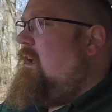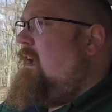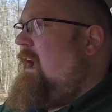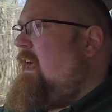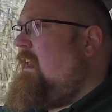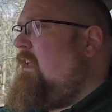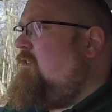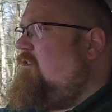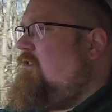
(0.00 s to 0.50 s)

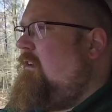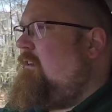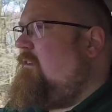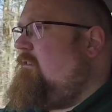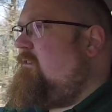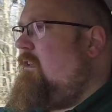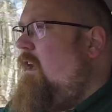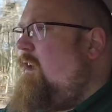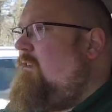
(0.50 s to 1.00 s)
and it
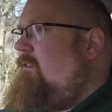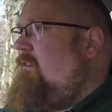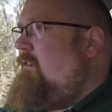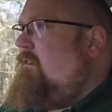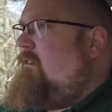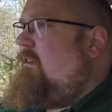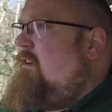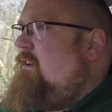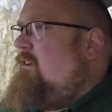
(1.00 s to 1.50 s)
just
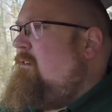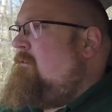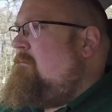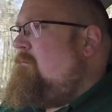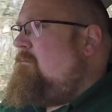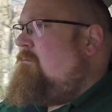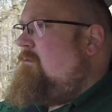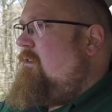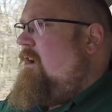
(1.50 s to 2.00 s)
does
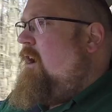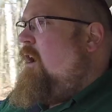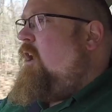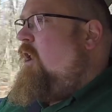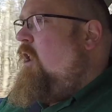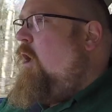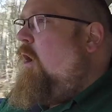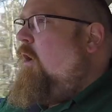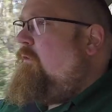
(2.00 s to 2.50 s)
a
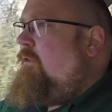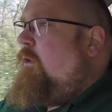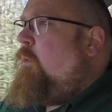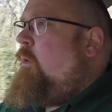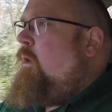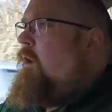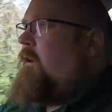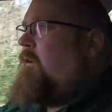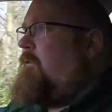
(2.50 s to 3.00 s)
lot of the
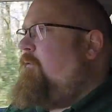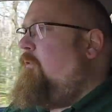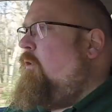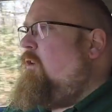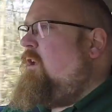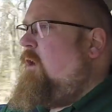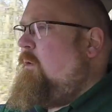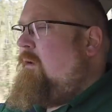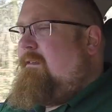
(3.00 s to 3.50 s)
work
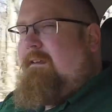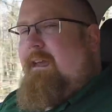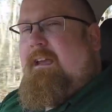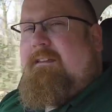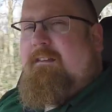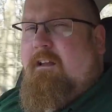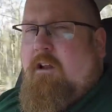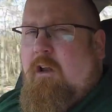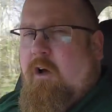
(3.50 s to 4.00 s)
for you. It
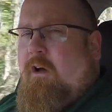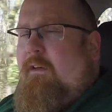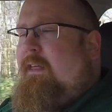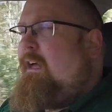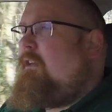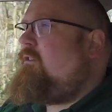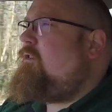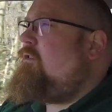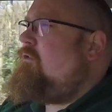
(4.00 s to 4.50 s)
takes a lot of
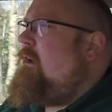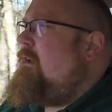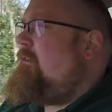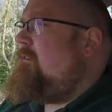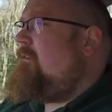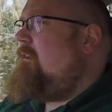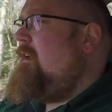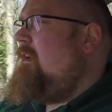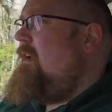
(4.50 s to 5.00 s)
that
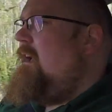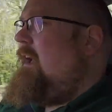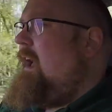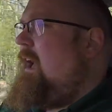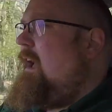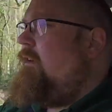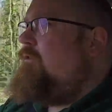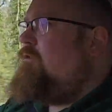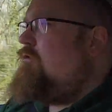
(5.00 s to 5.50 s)
stress
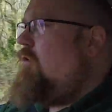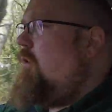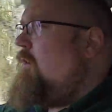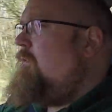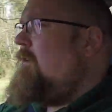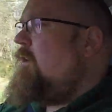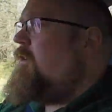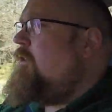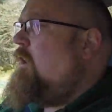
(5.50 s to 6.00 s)
out of
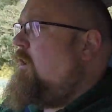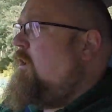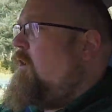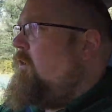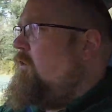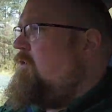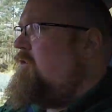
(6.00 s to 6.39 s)
driving on a long